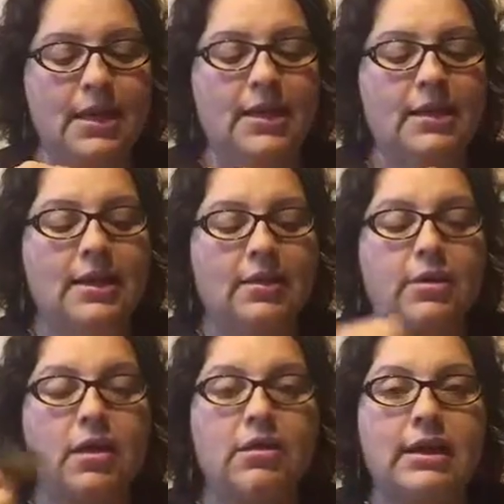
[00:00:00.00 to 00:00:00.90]
Now,
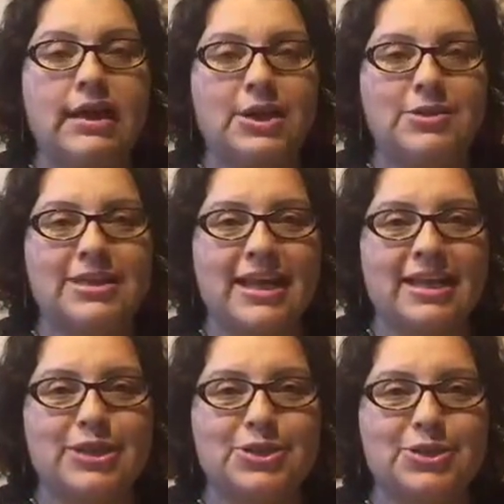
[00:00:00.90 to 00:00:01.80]
not only can you take it
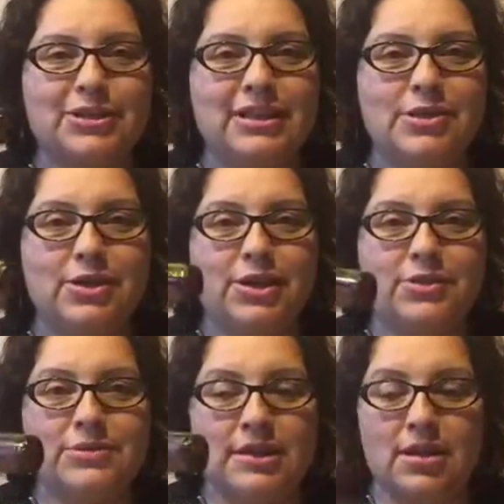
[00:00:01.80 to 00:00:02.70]
internally, you can
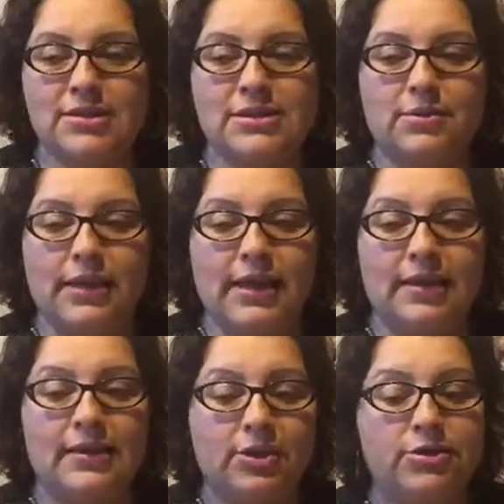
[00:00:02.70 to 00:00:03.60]
use it also
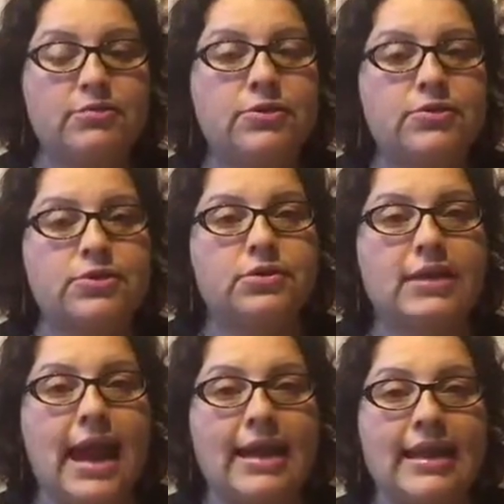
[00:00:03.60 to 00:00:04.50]
in your diffuser,
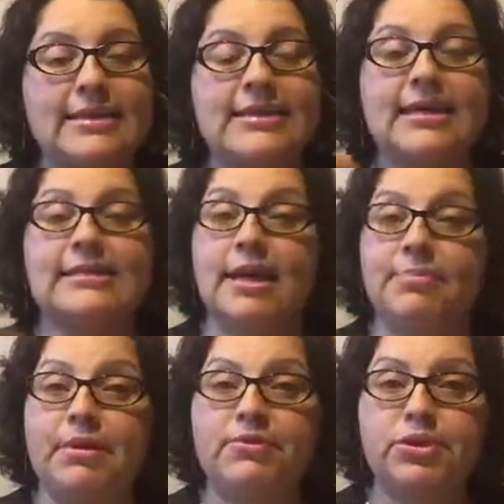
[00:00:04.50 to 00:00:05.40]
and it does
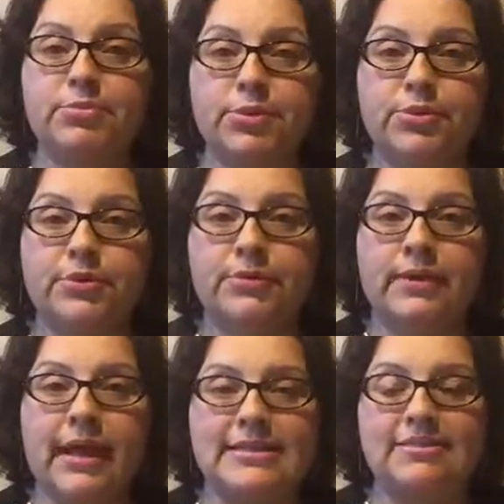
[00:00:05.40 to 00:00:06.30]
uplift your mood.
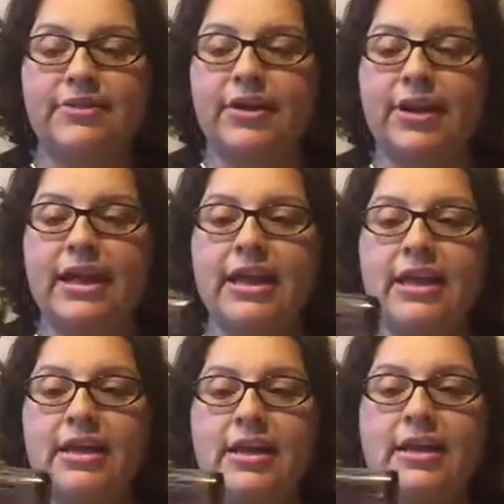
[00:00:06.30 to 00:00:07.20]
It's a very
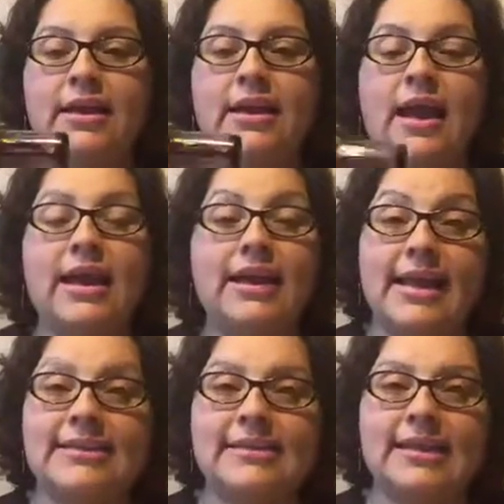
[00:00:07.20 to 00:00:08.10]

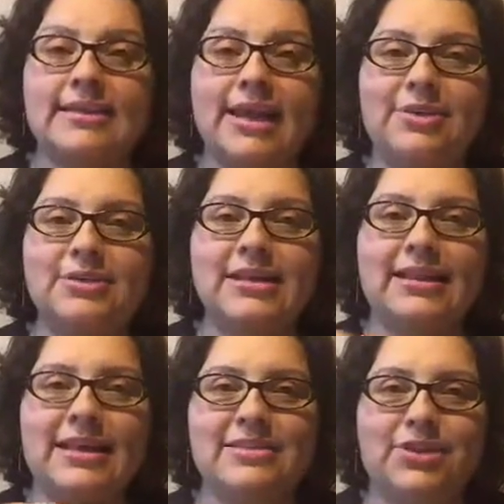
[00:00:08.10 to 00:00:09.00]
nice scent. Hi, Rosa.
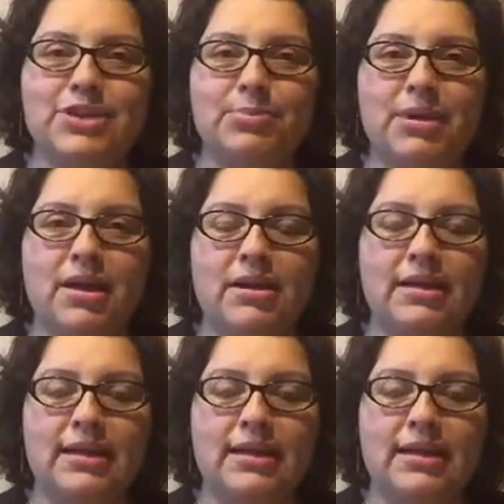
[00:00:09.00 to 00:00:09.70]
Thanks for jumping on.